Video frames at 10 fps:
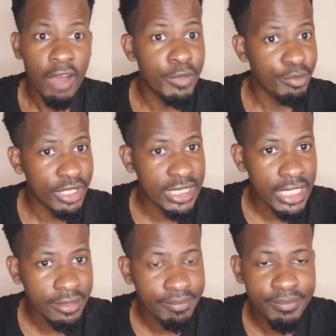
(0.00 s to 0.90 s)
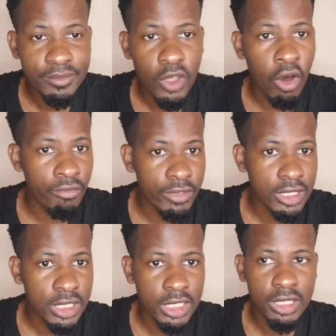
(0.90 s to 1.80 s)
been busy,
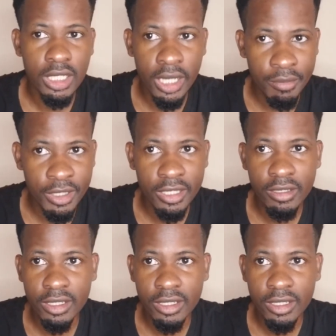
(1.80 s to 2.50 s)
obviously. I mean,